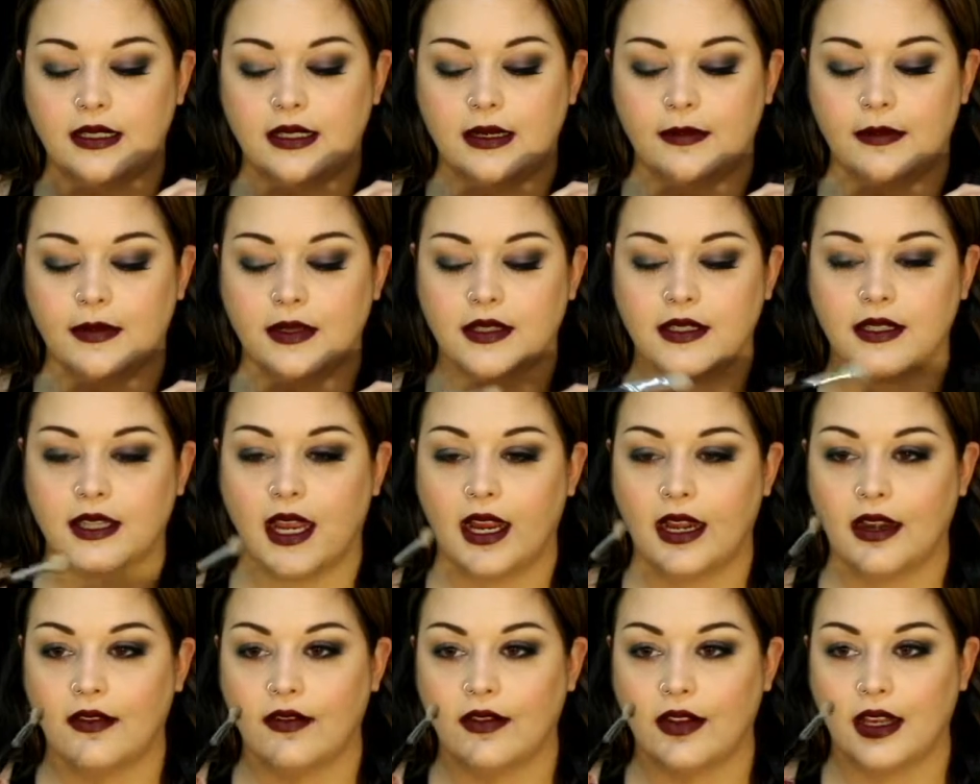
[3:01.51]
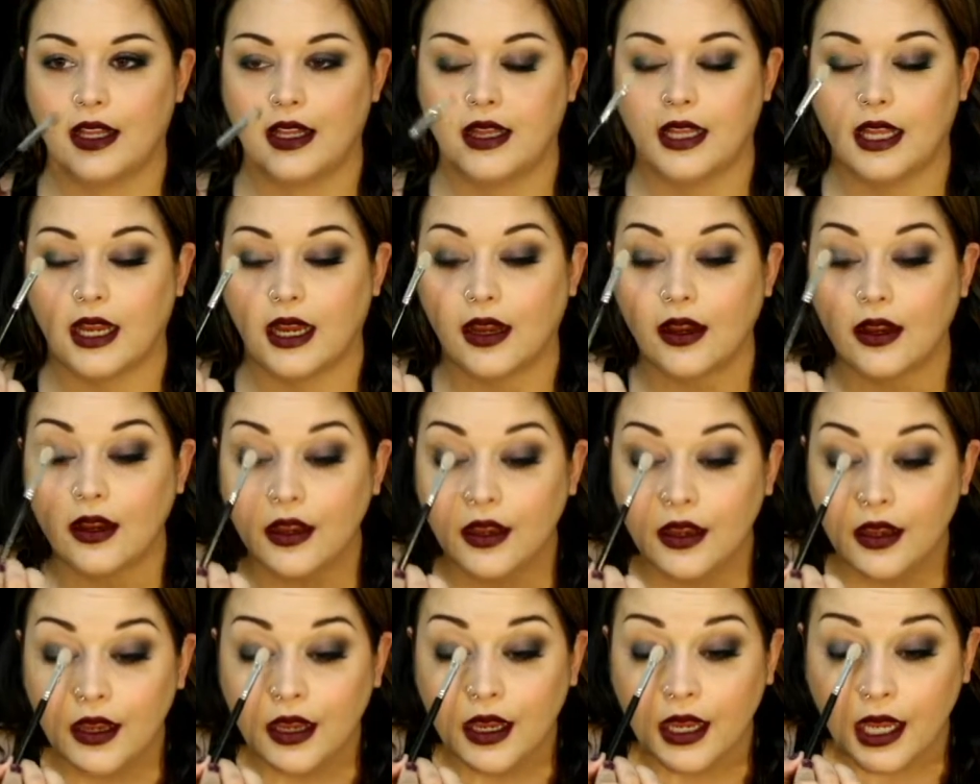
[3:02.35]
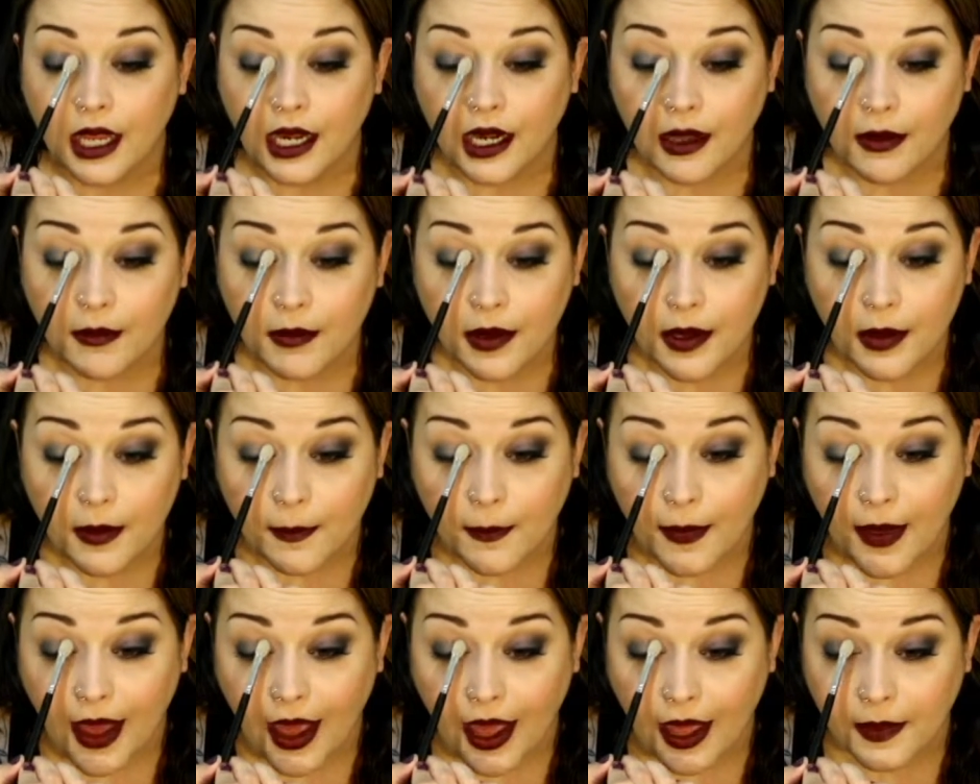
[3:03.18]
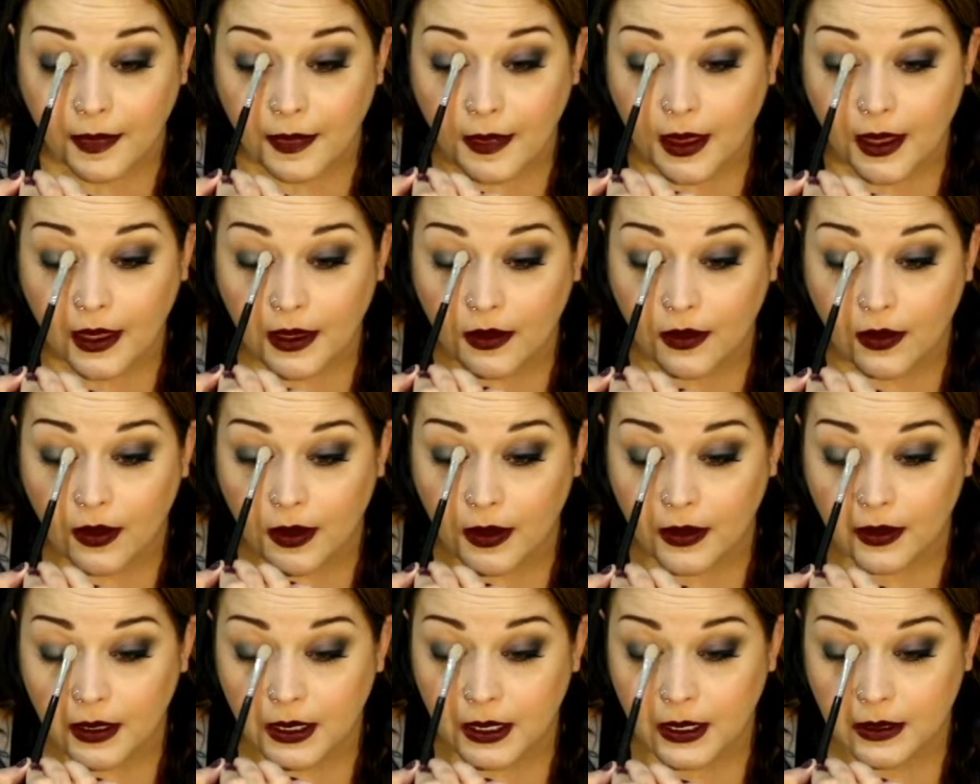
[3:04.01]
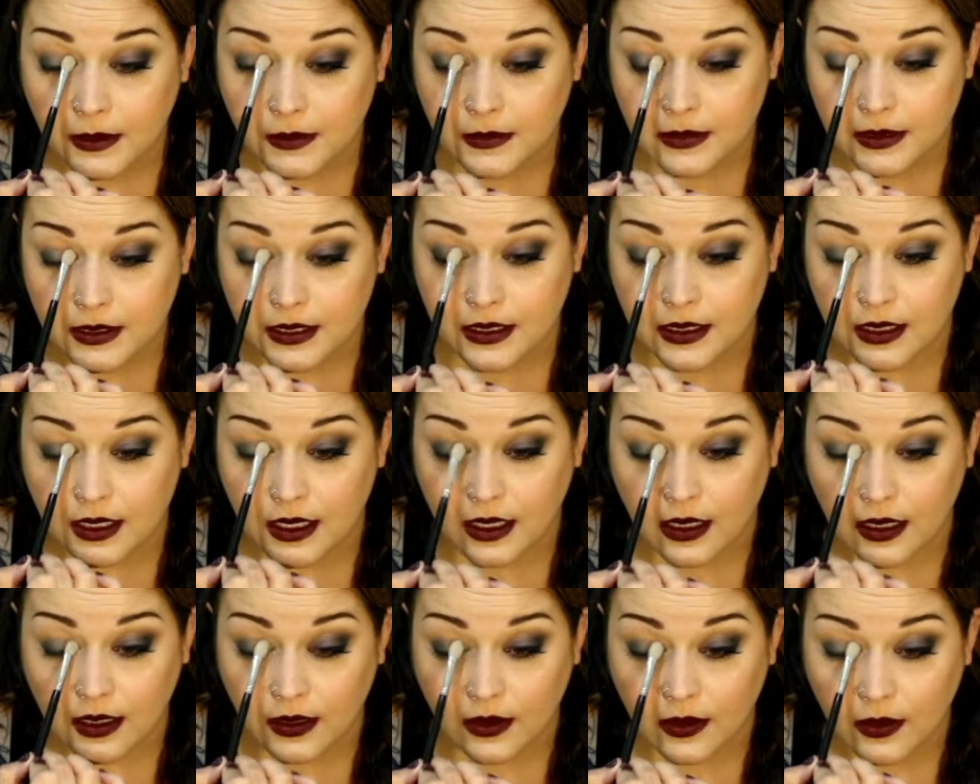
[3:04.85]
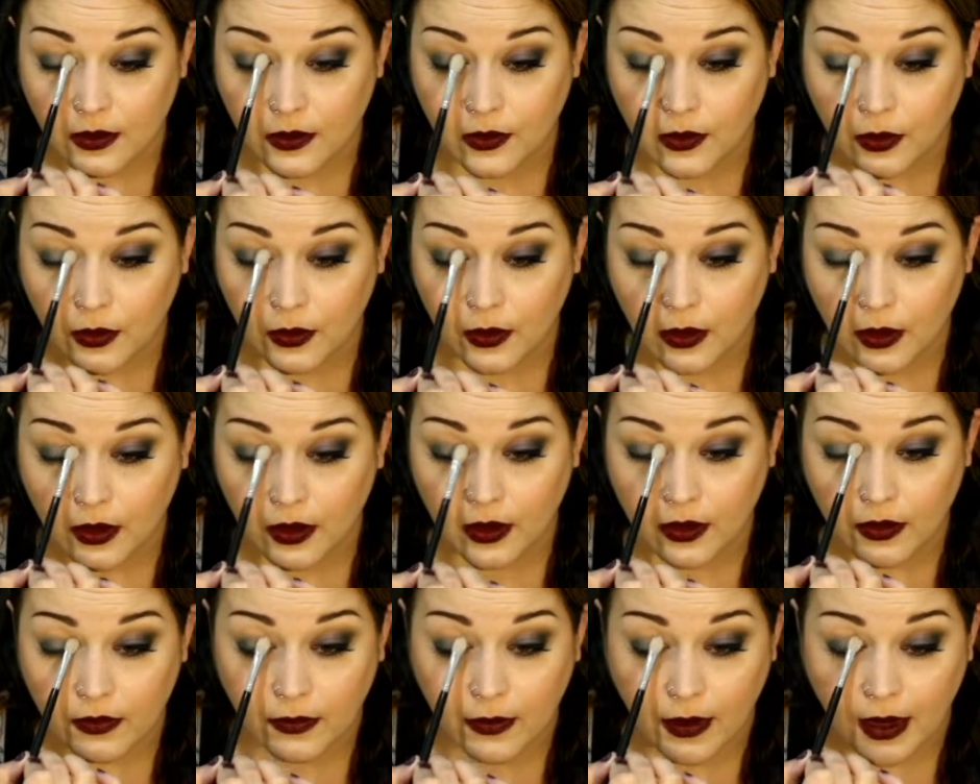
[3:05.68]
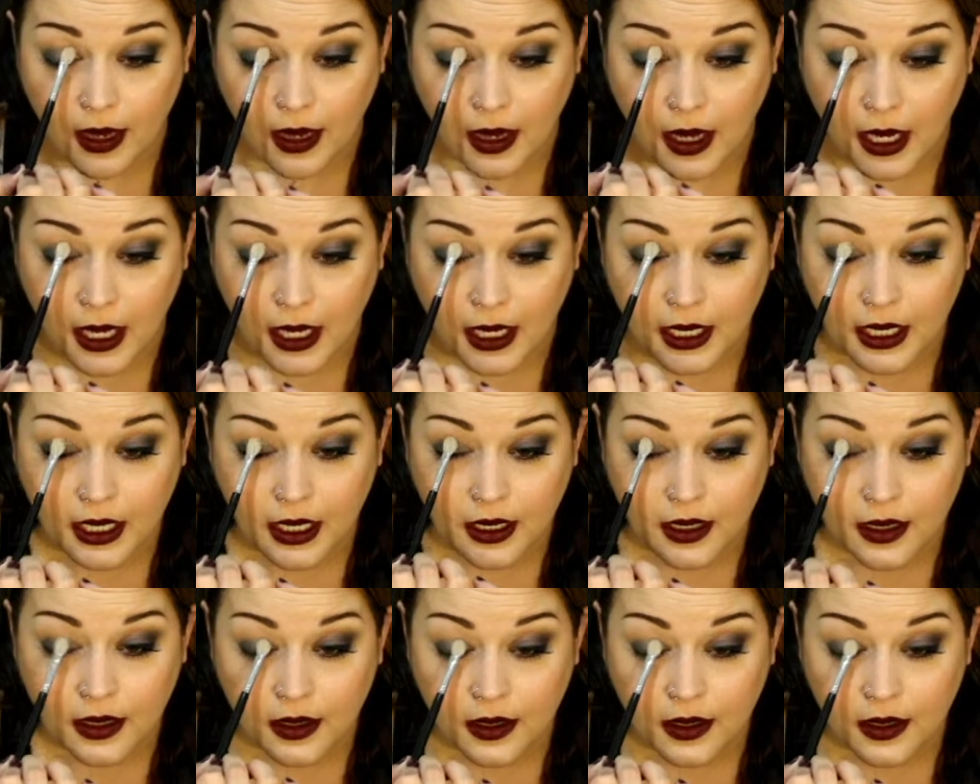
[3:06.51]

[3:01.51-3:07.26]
dip the side of it in there. And I'm going to pat that on to the inner corner of my eye.